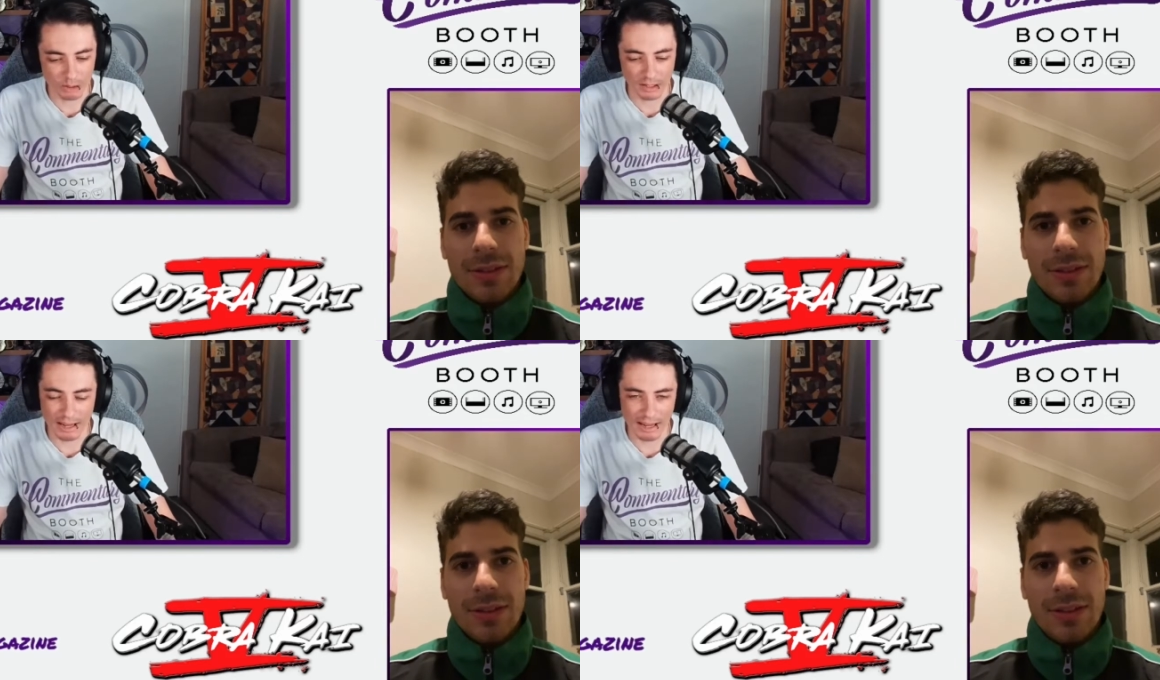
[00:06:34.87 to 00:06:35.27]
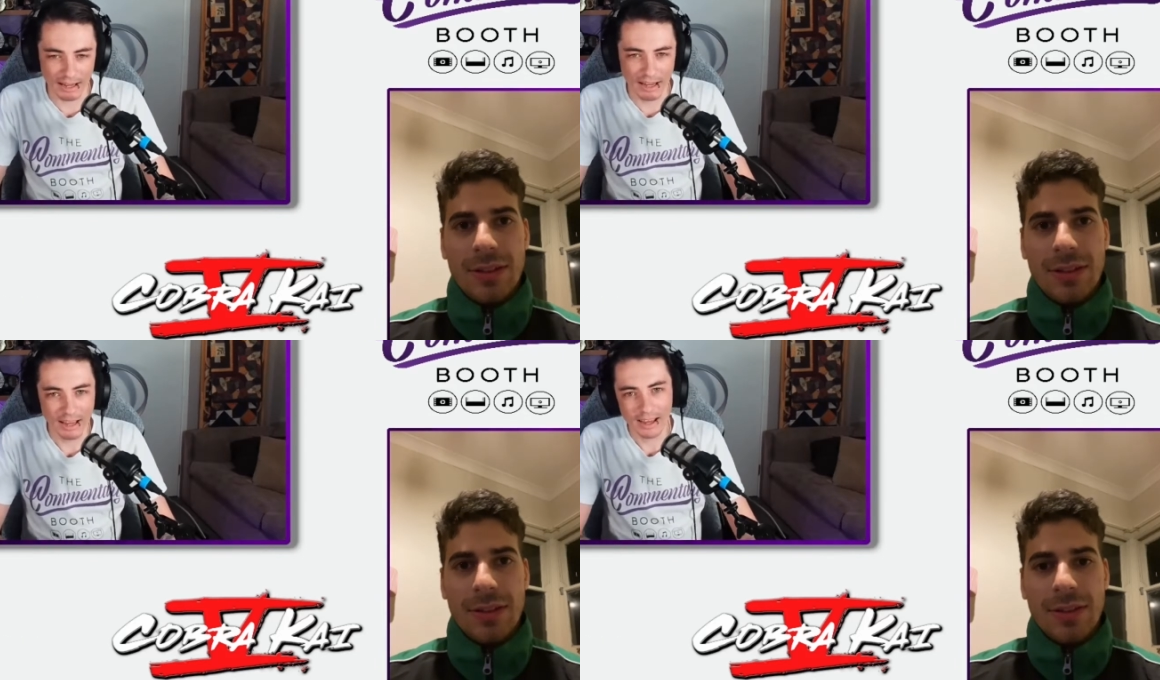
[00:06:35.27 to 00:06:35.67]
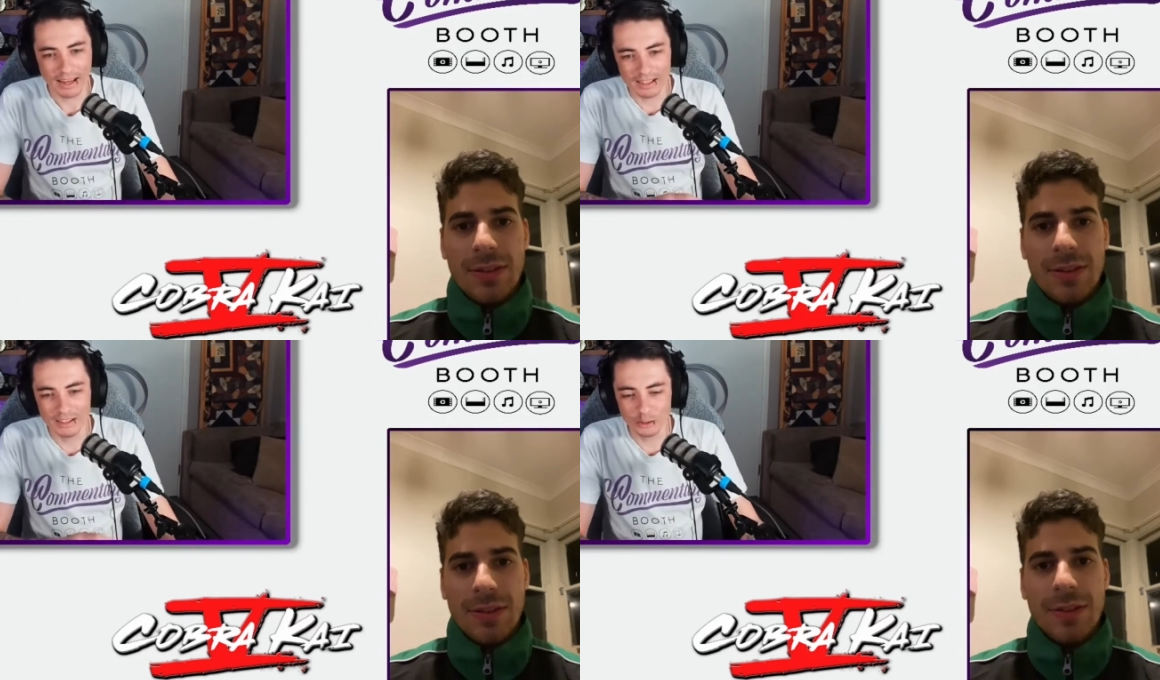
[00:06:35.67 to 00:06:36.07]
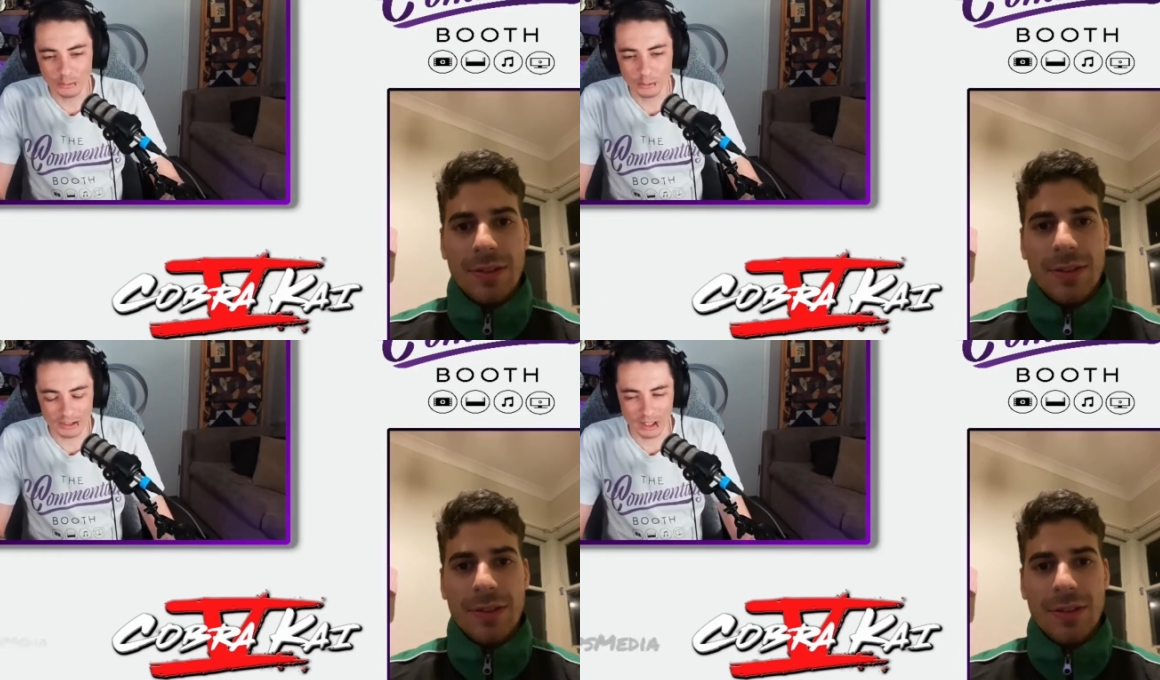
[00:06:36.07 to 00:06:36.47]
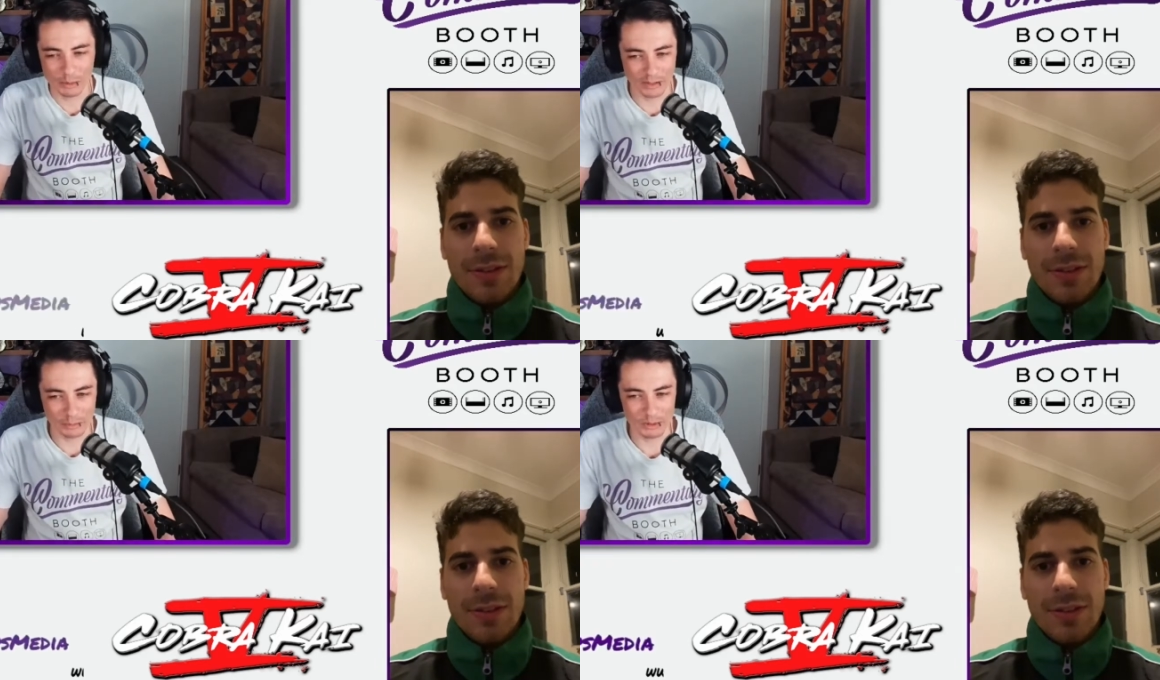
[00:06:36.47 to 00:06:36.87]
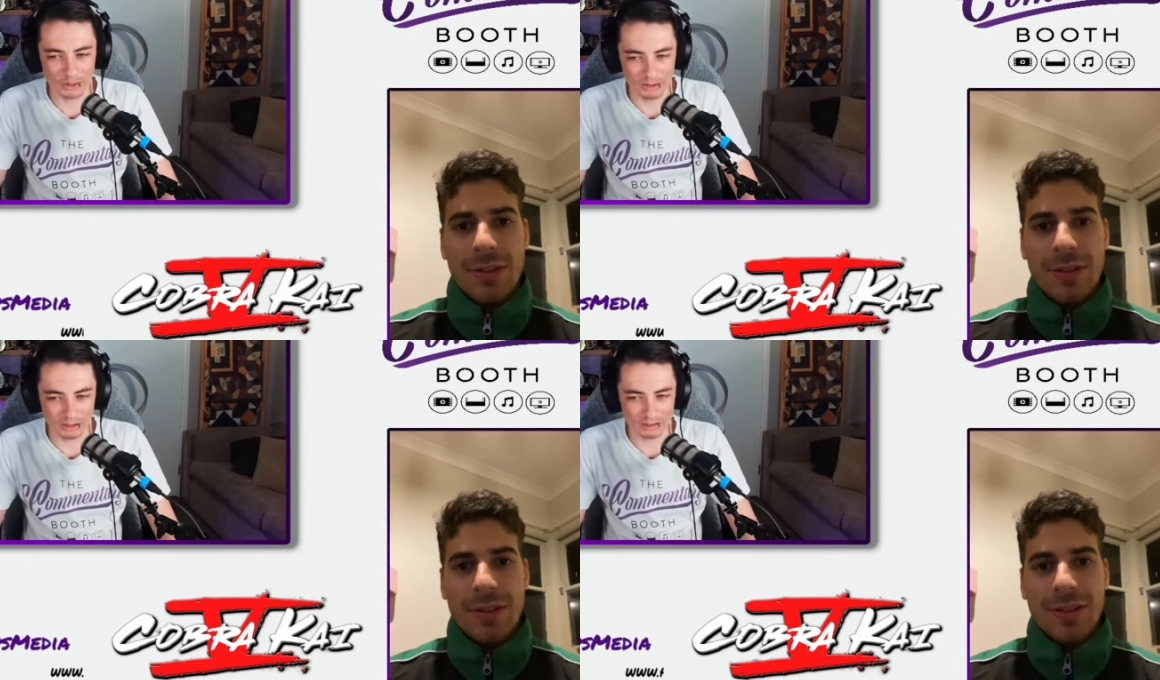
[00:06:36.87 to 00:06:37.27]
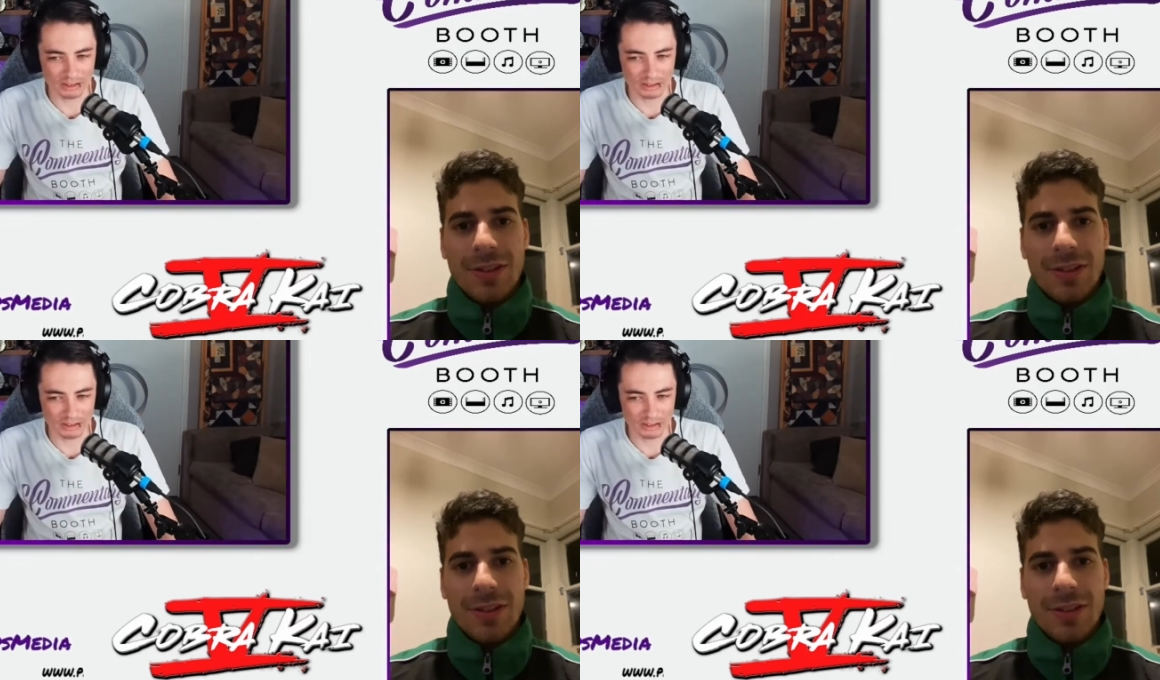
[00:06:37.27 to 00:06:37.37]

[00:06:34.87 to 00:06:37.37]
Speaker 1: but yeah. In those first couple of episodes I was